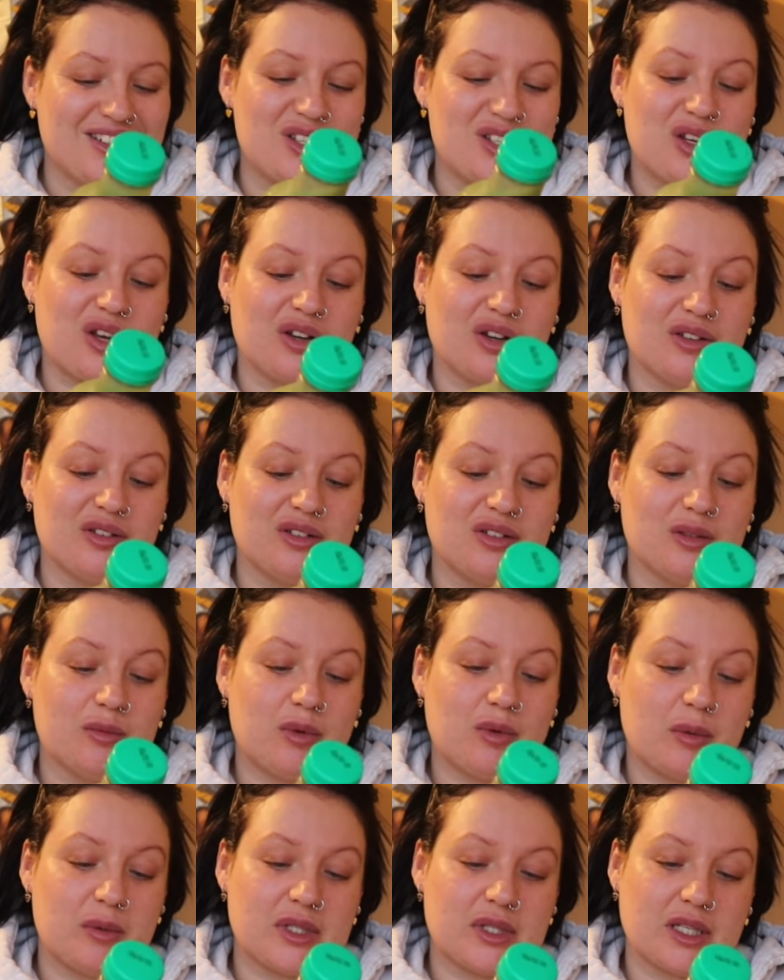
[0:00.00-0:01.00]
So
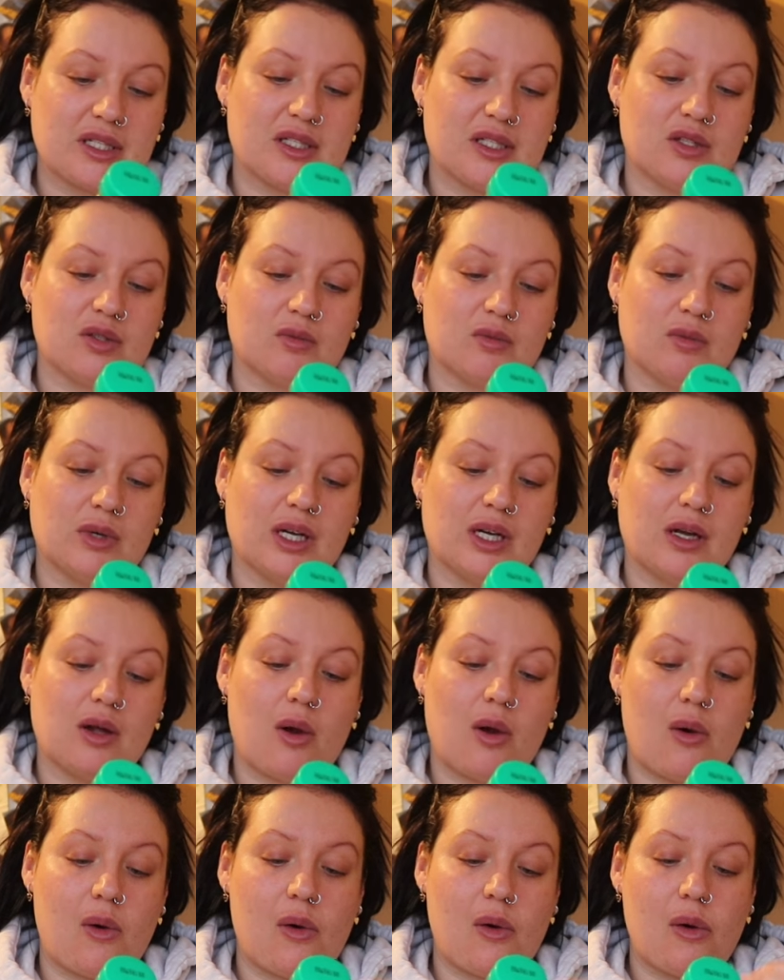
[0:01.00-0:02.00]
probably says it somewhere.
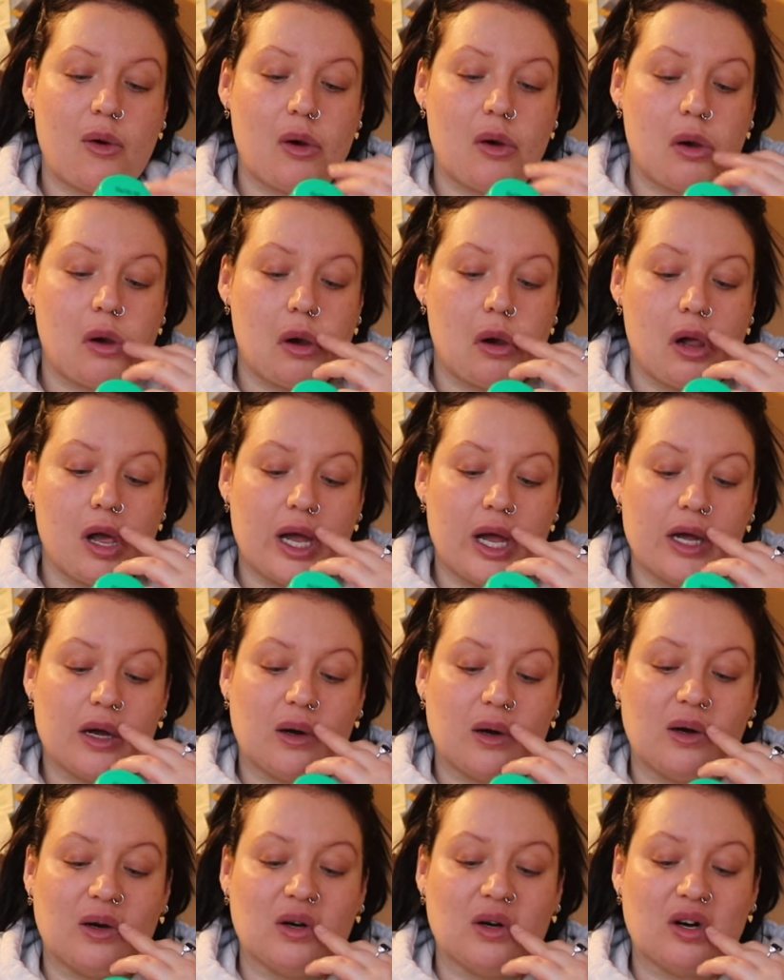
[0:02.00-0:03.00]
Yeah,
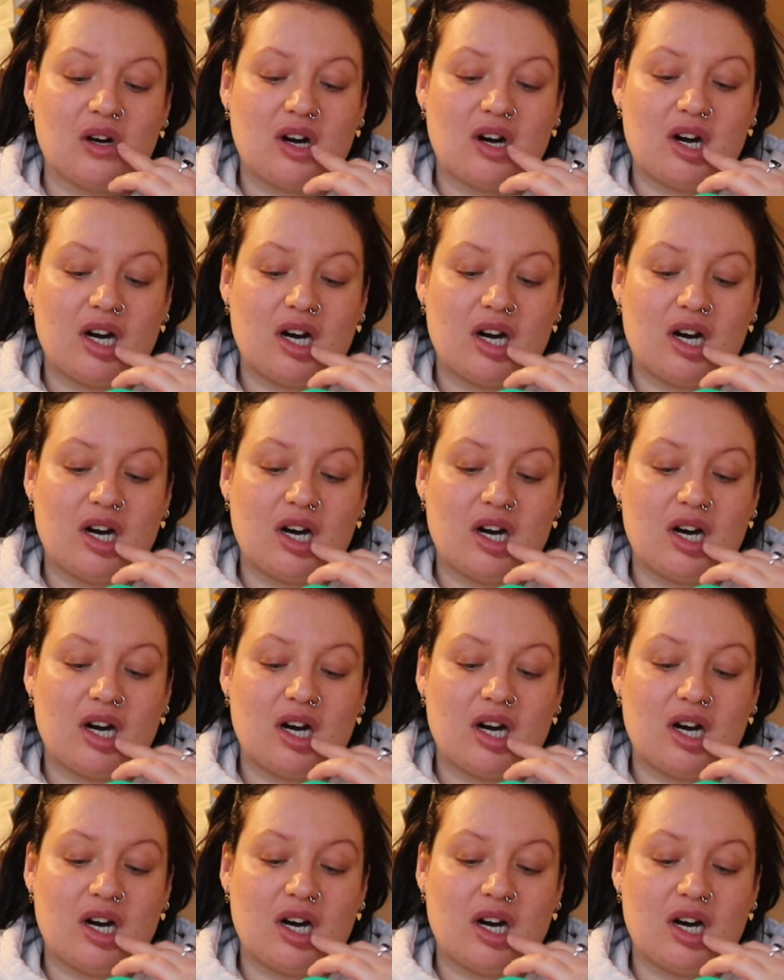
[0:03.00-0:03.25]
look.